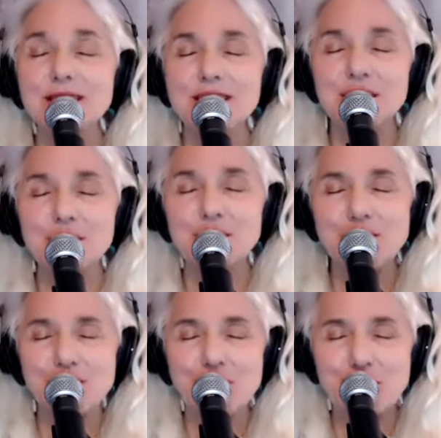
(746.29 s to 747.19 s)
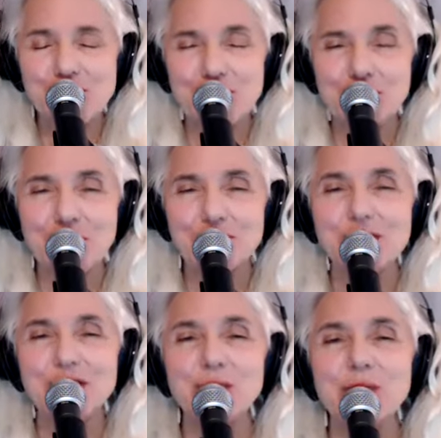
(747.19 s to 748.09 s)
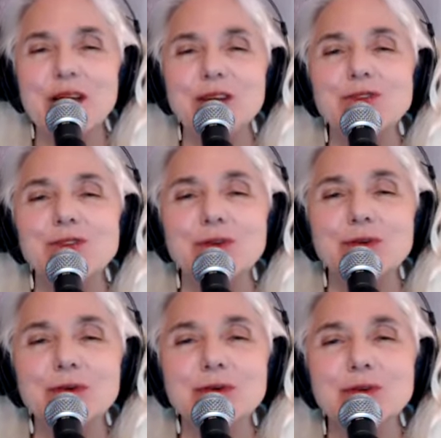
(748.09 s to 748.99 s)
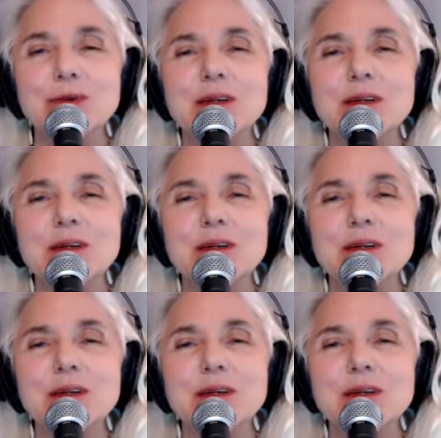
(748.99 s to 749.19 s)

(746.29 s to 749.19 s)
deep absorption. I really went into